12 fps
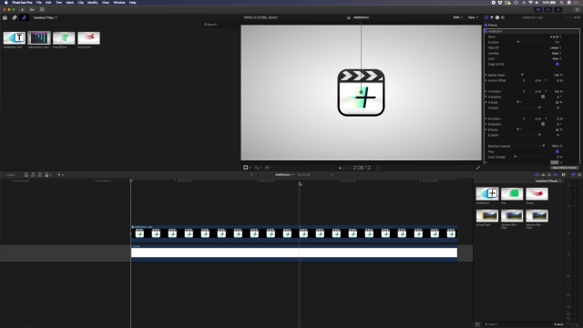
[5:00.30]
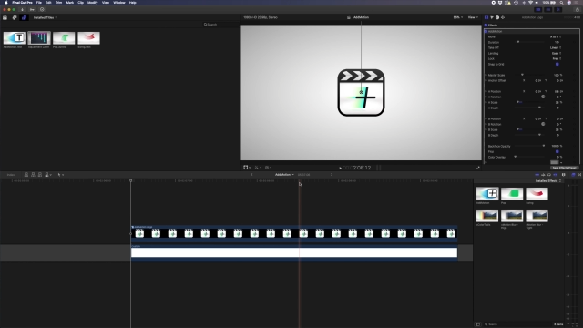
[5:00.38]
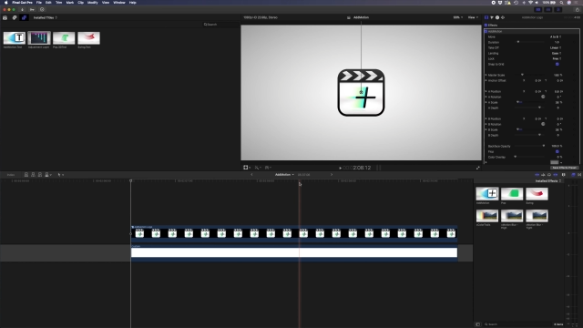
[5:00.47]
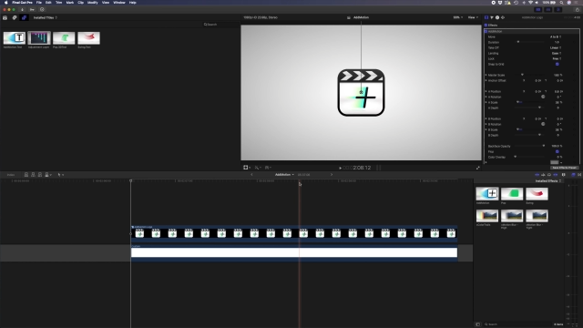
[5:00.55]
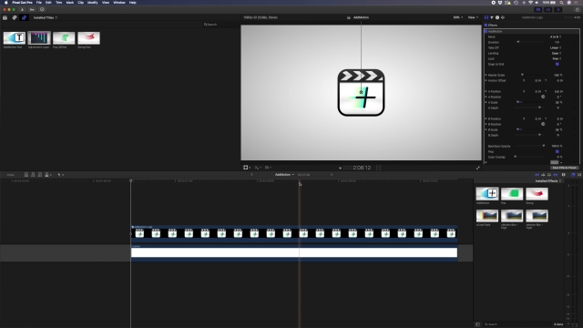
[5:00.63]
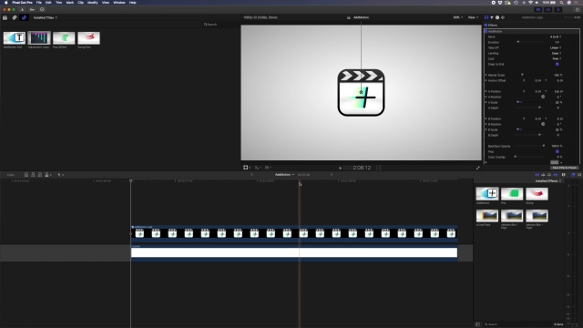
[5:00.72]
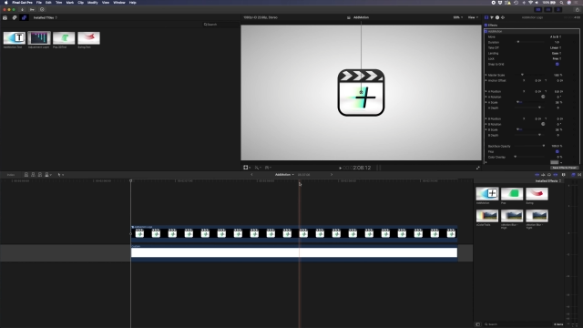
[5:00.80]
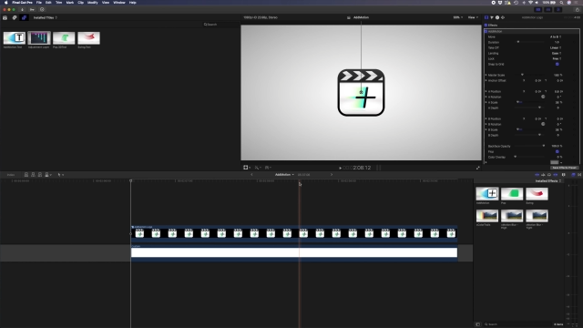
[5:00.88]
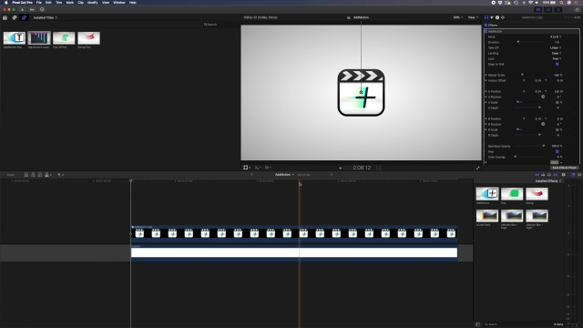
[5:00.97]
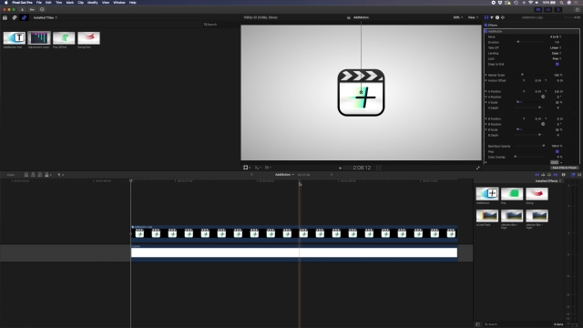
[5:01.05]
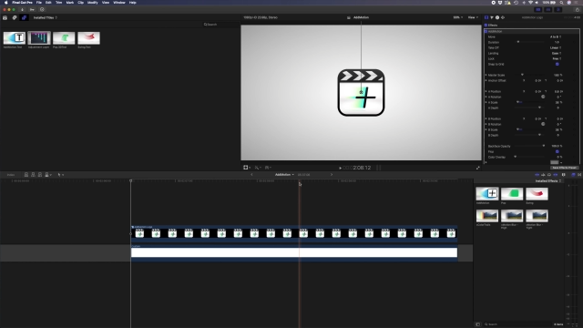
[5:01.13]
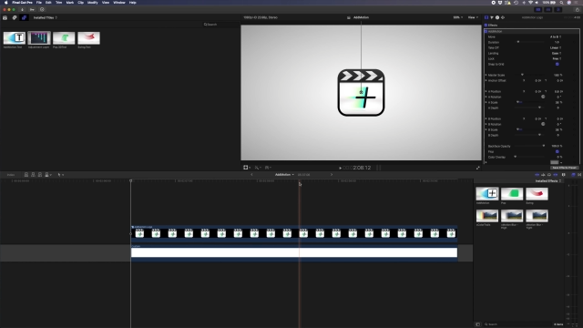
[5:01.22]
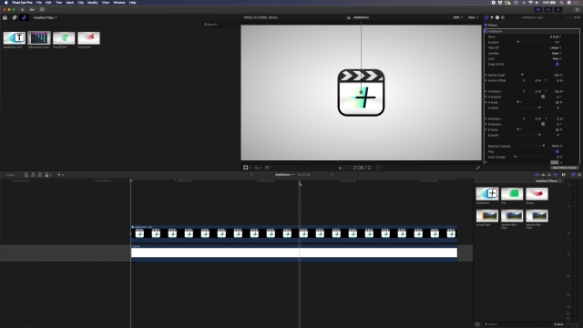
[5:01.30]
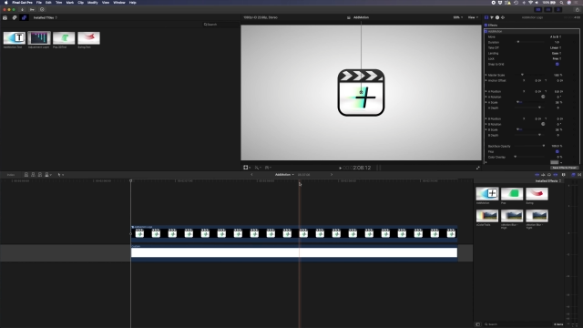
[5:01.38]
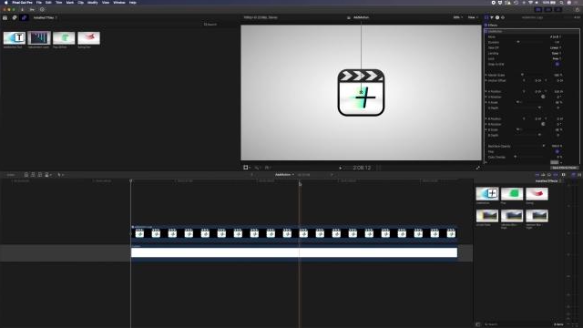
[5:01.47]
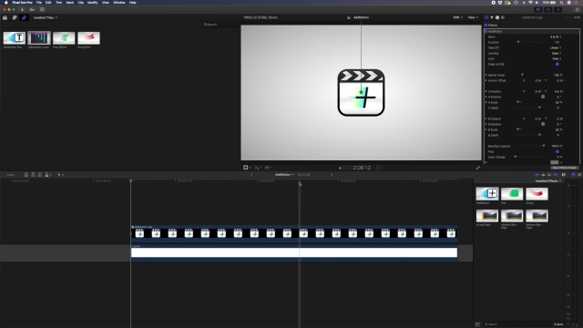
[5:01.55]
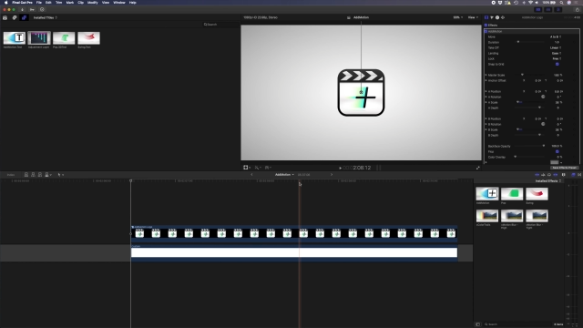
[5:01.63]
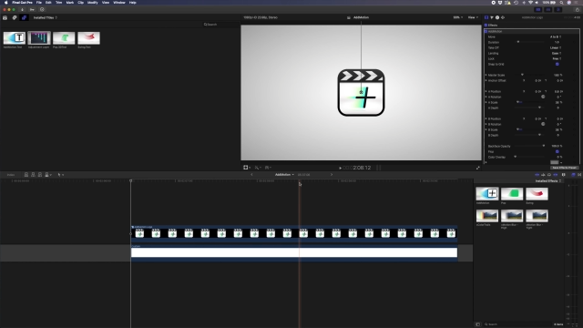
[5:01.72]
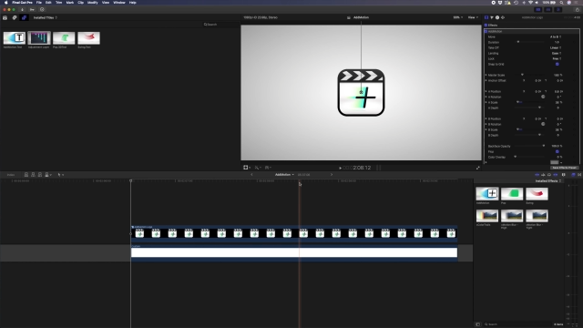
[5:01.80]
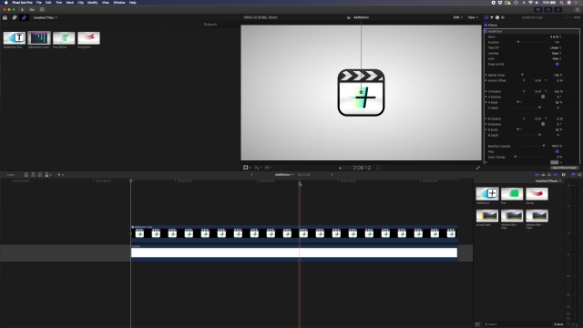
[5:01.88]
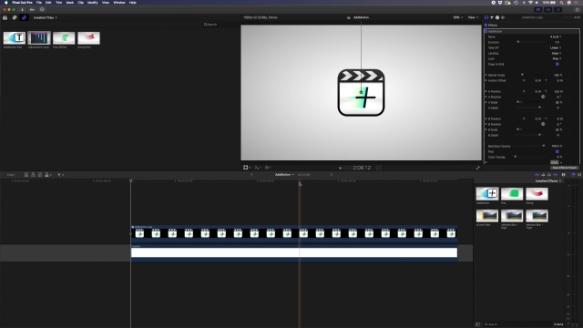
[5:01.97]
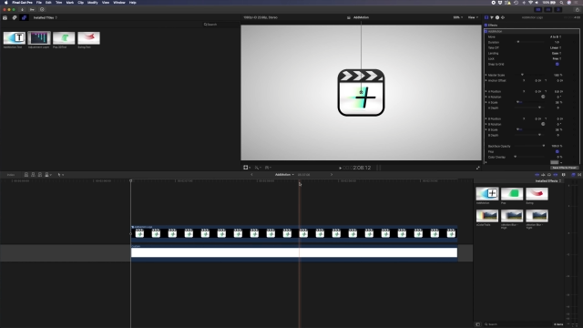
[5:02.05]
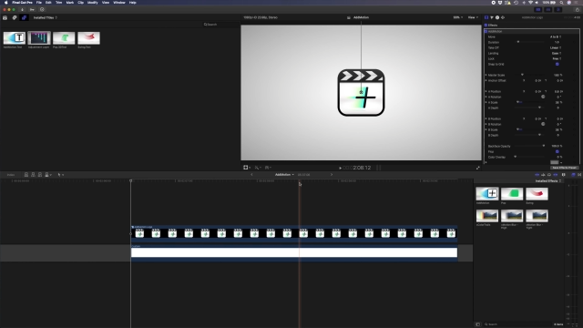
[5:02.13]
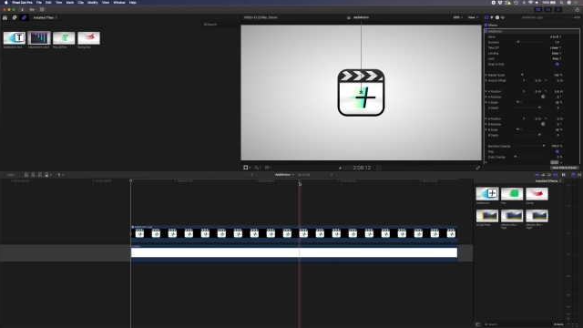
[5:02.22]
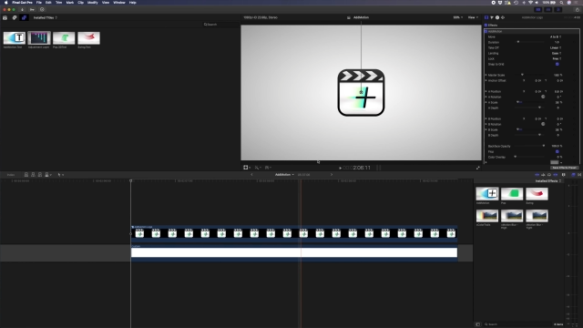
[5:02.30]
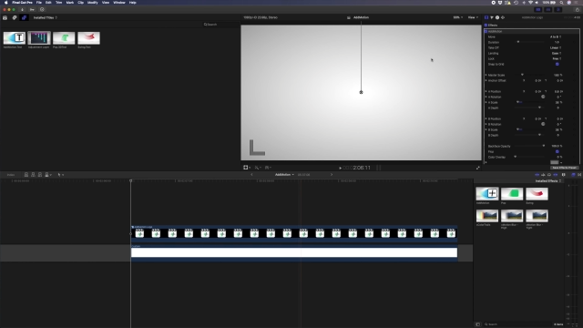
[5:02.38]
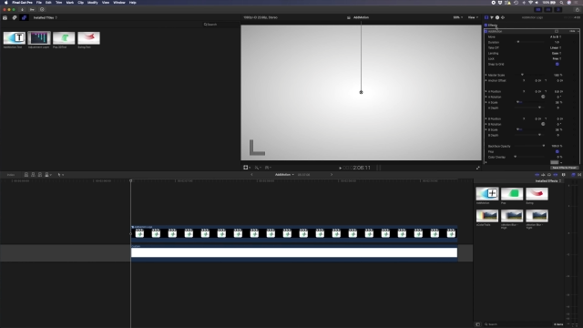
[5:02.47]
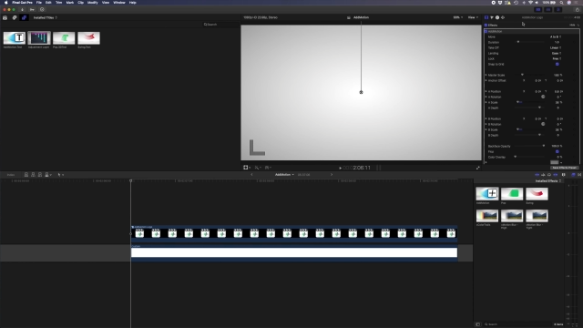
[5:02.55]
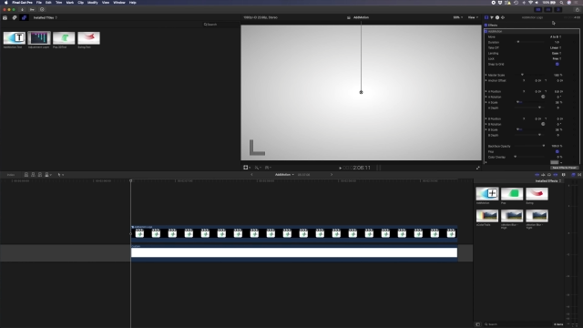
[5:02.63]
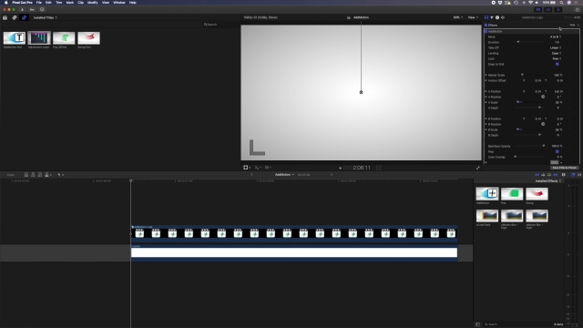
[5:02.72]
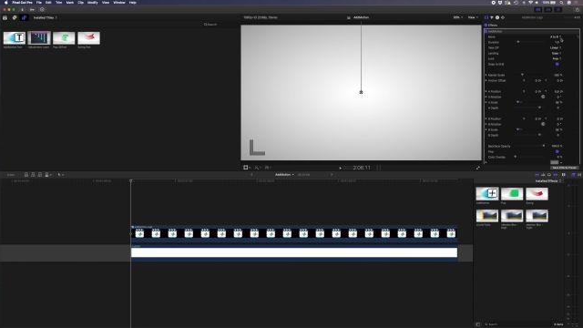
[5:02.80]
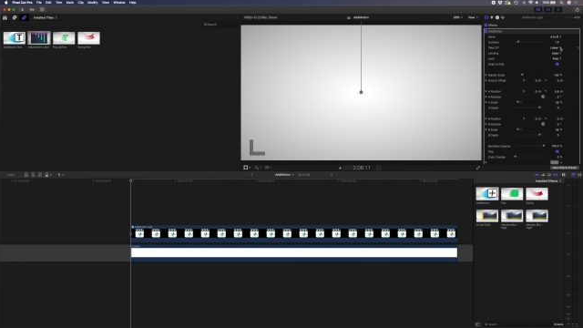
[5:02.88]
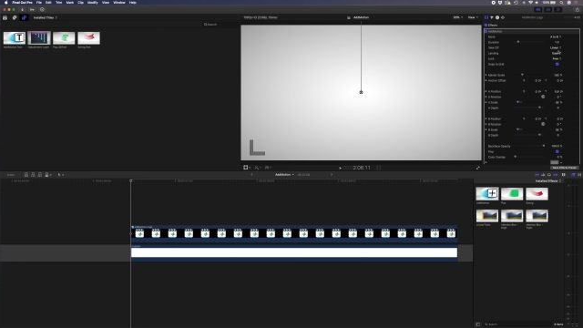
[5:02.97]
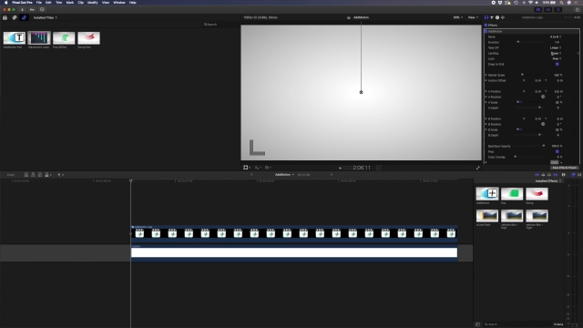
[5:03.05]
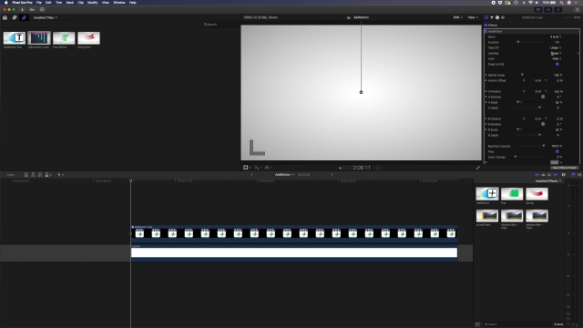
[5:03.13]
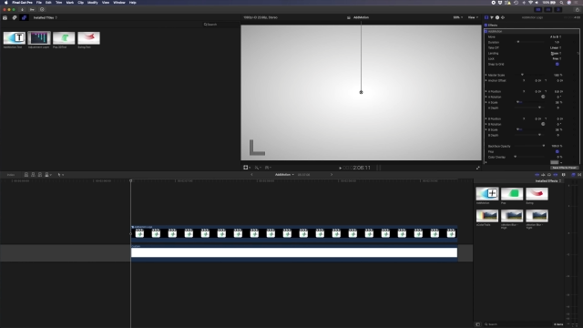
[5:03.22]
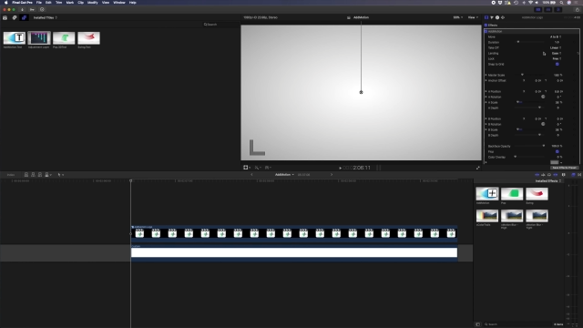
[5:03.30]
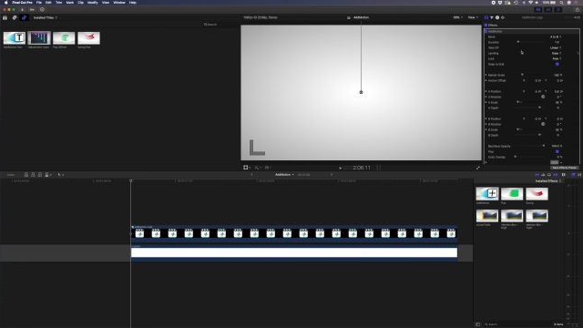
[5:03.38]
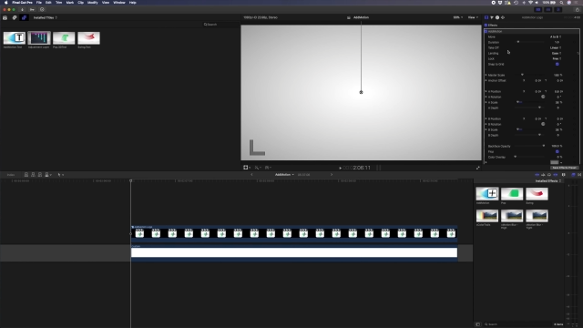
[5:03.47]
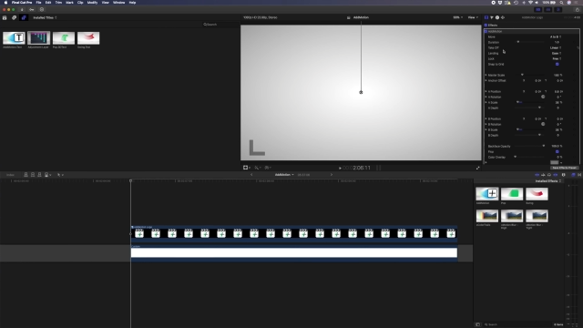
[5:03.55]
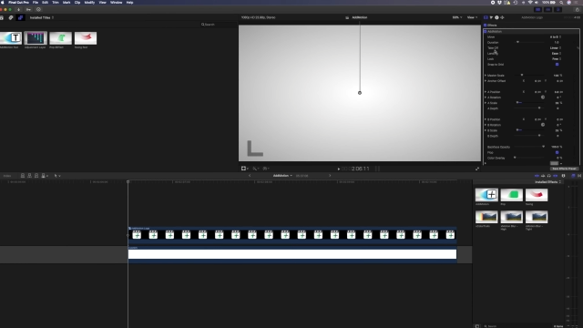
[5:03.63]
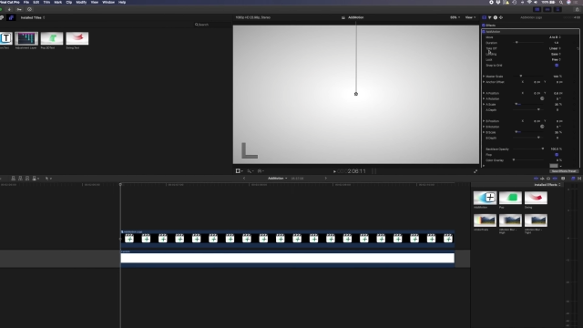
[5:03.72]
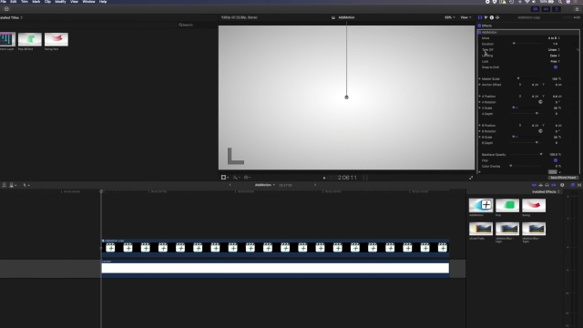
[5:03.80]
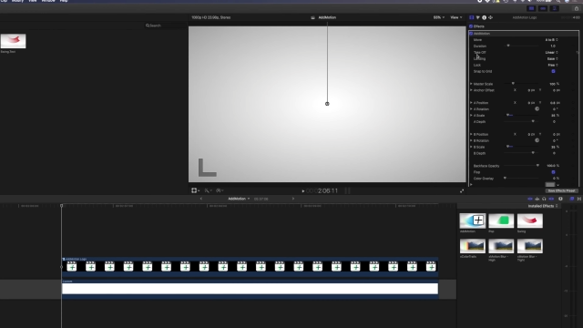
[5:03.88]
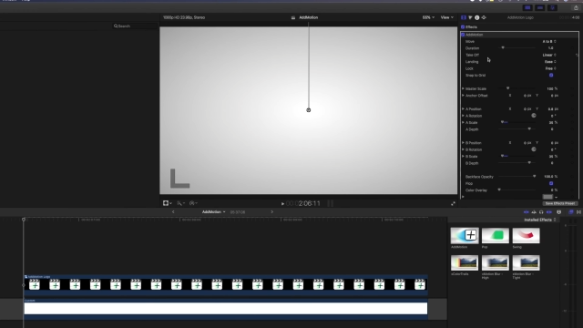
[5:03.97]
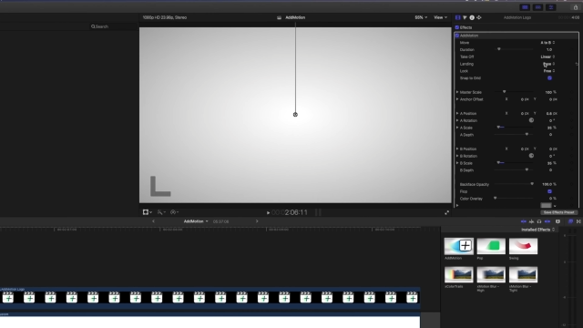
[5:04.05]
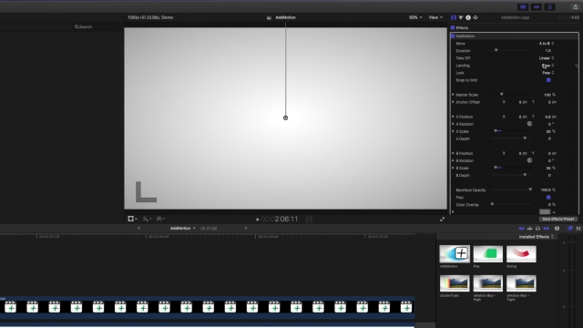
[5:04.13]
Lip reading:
[unreadable: no face in view]